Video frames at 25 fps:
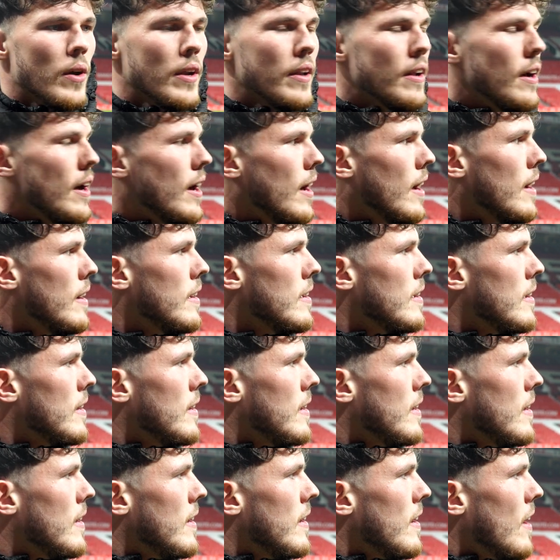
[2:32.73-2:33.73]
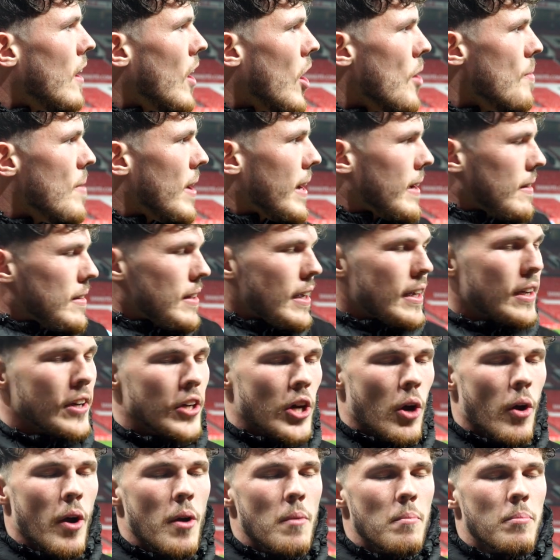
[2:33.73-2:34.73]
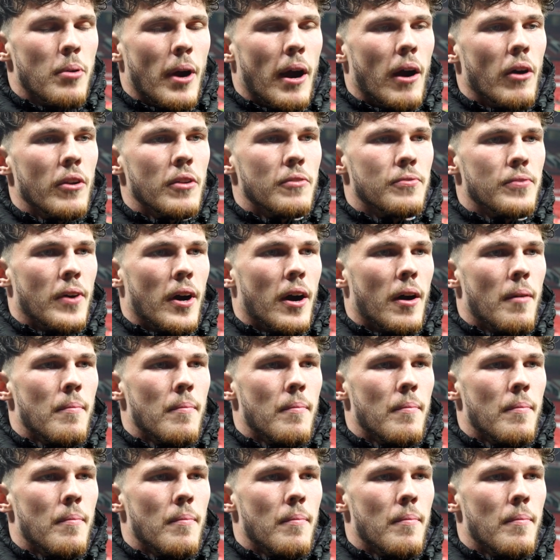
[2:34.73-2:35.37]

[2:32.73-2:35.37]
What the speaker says: and I hope they can go home proud of